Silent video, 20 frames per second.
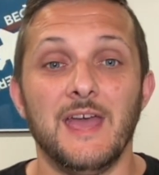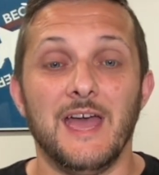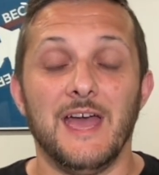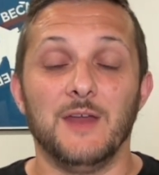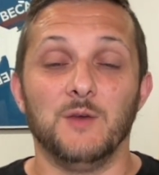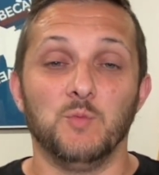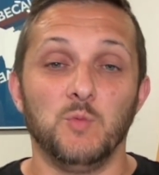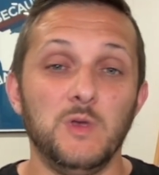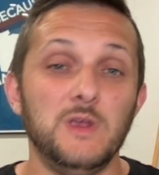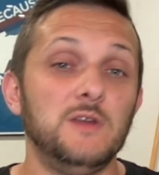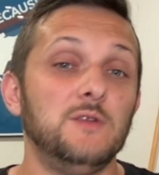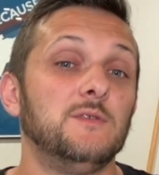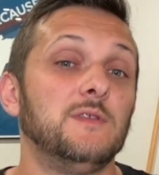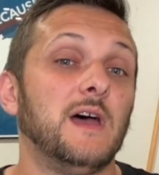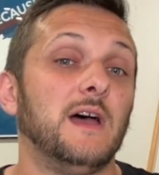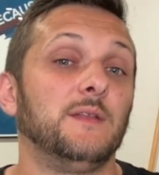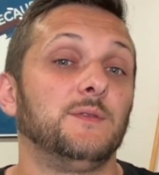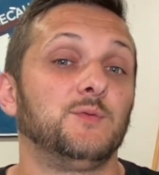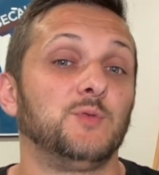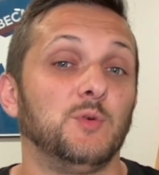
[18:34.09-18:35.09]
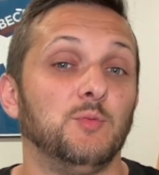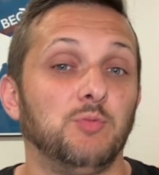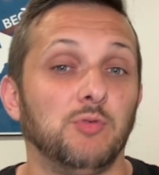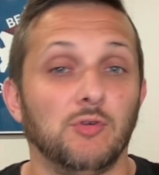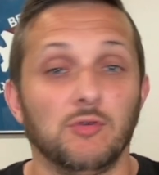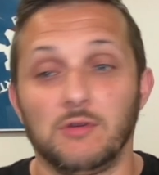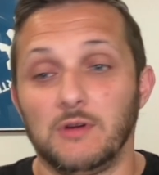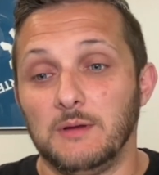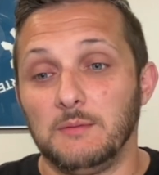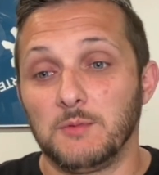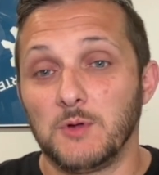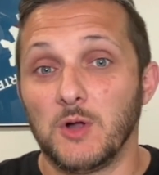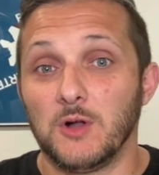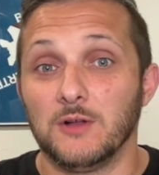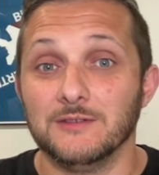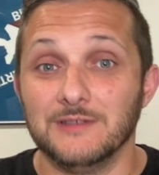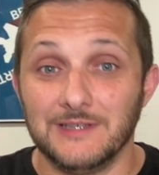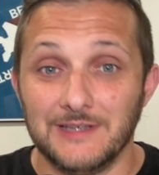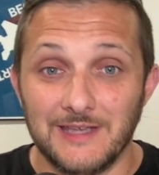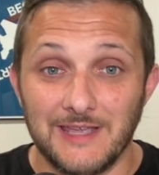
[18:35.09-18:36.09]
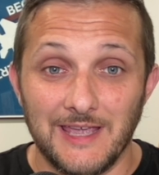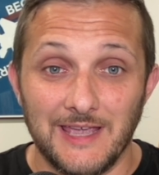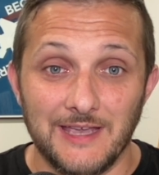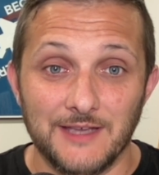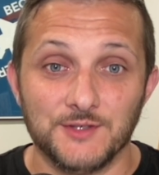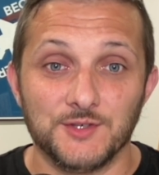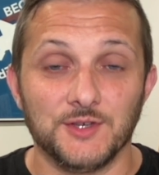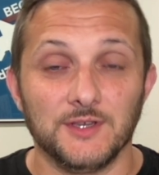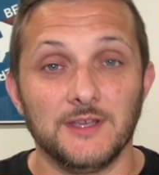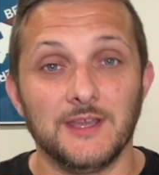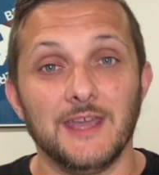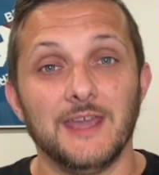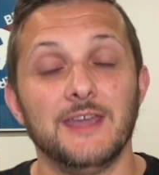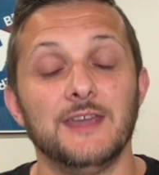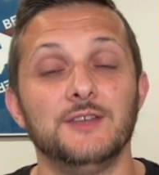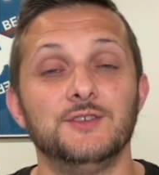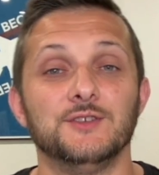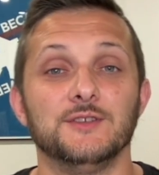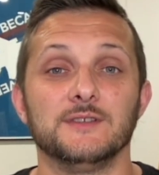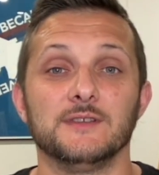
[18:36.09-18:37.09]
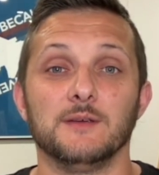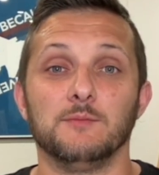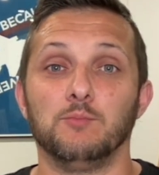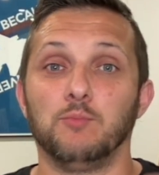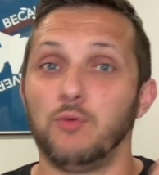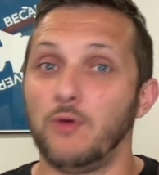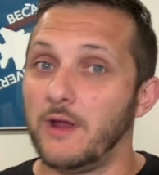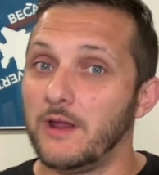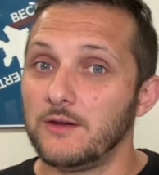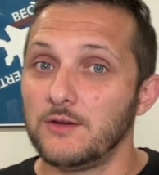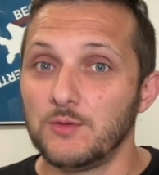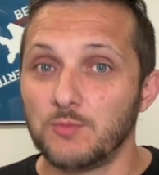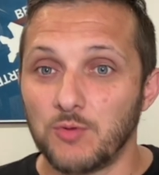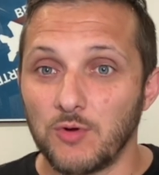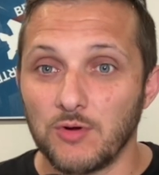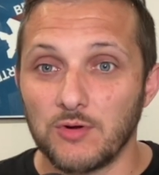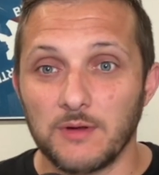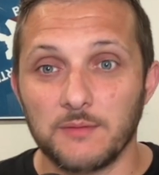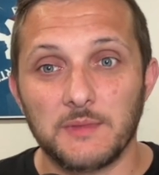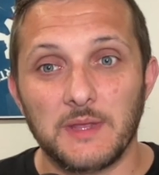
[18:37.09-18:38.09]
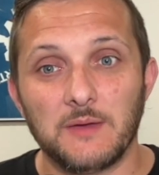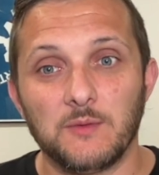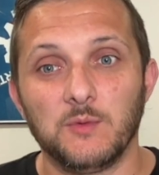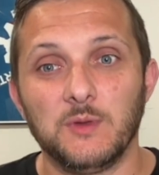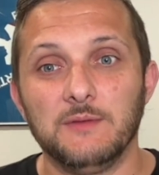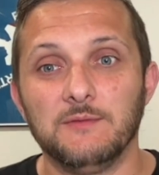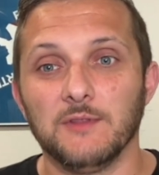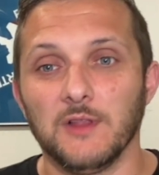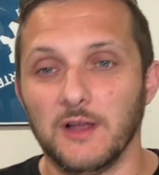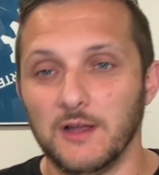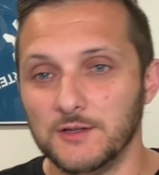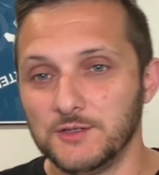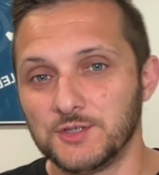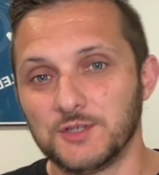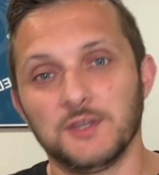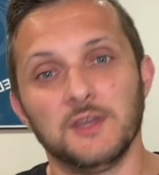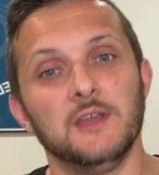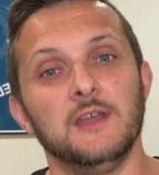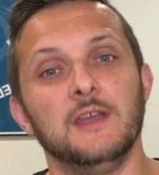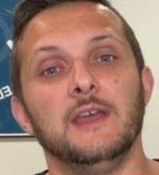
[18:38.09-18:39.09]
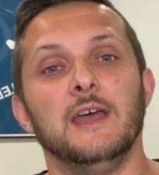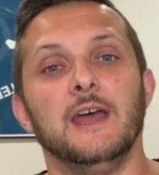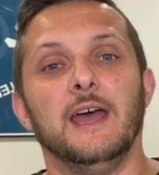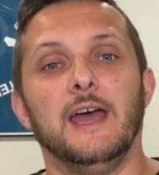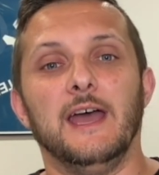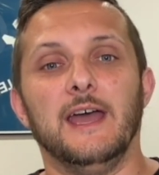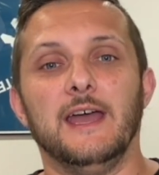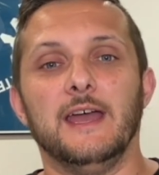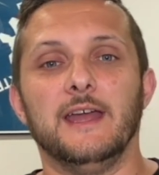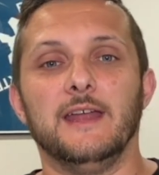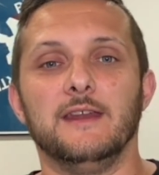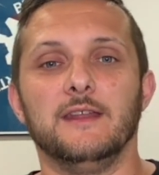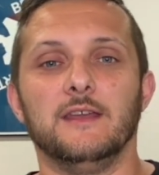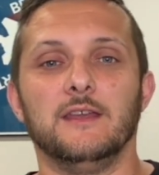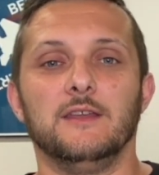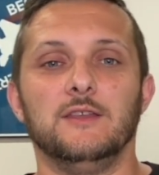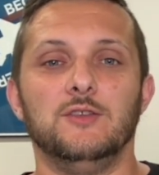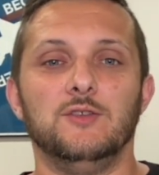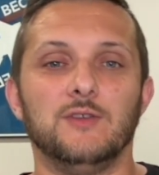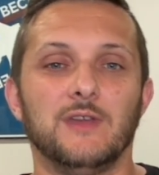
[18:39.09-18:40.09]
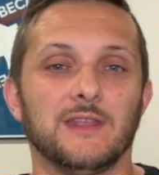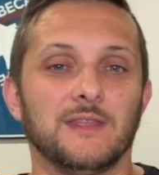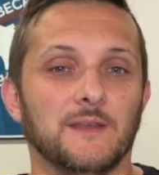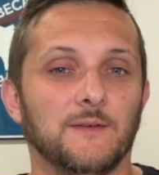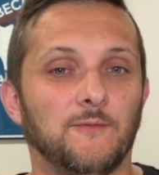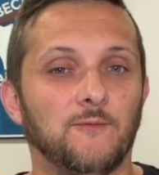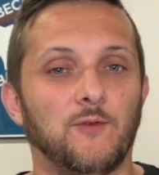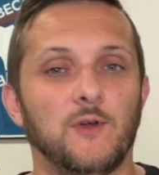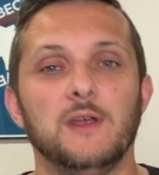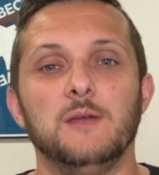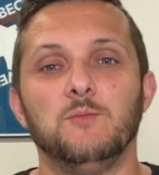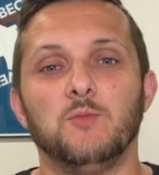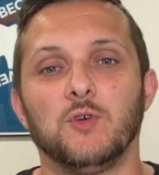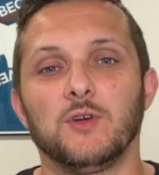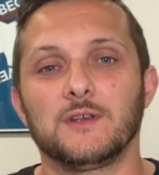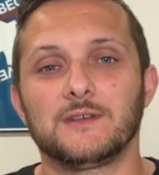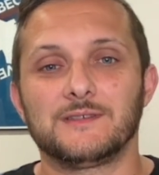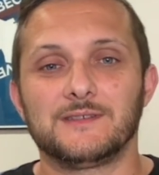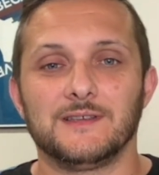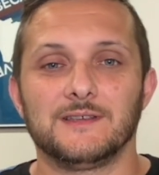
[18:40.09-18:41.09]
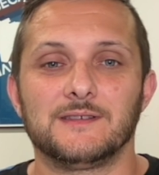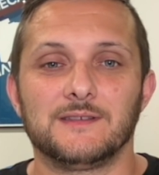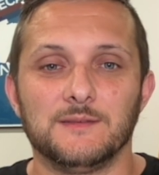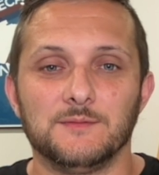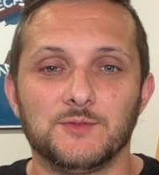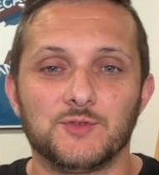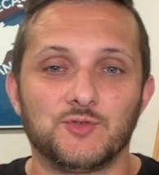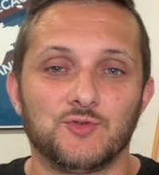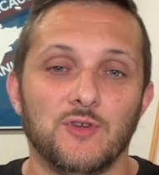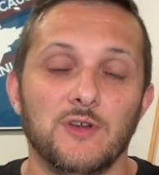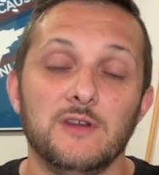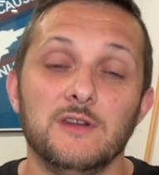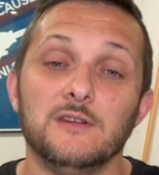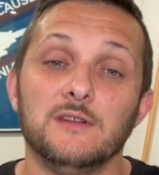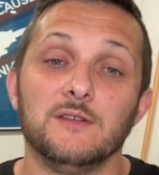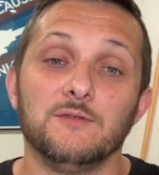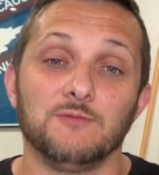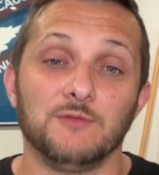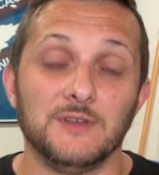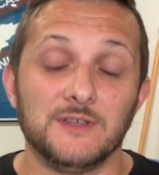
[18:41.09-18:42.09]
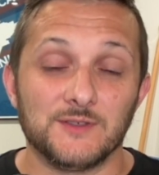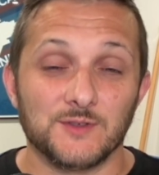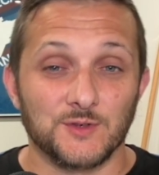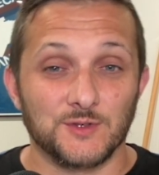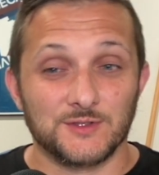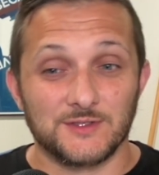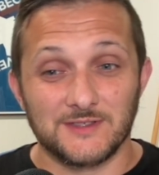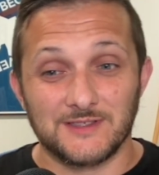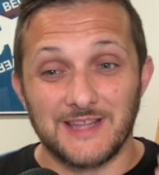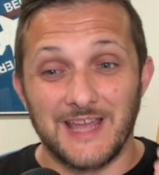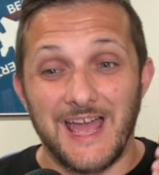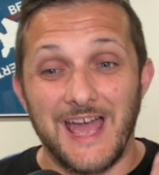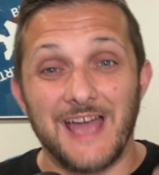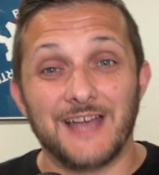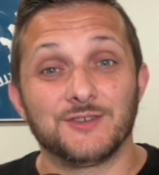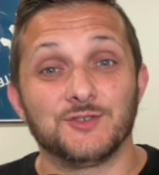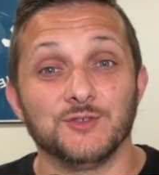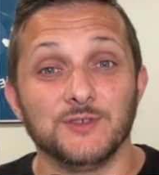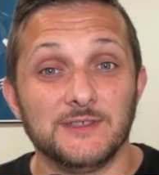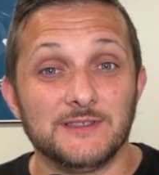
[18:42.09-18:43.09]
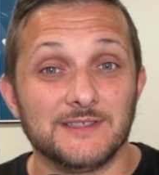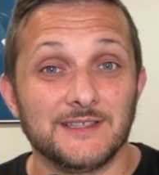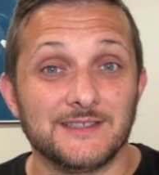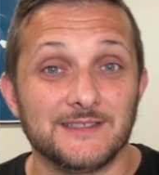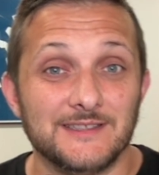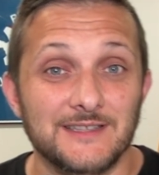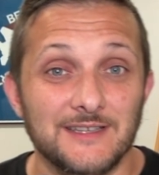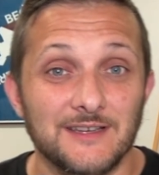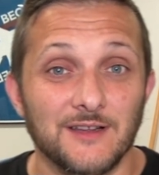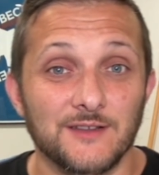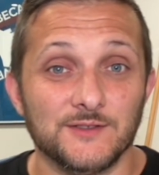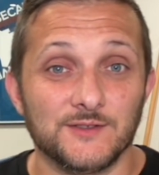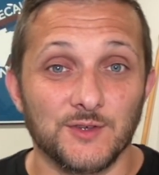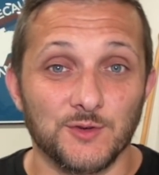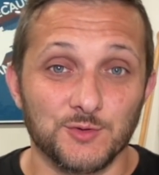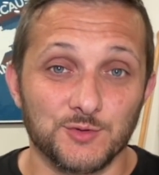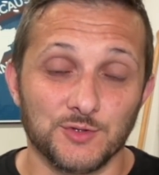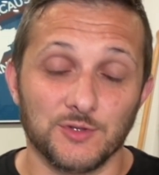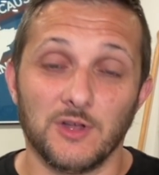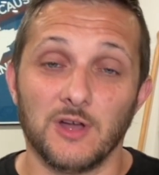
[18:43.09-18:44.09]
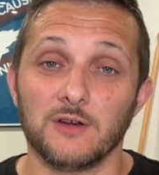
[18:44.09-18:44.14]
And we do that through a program called Engage. Engage is a brand new program that we've launched, and you get the framework, systems, training, and resources to actually succeed on social.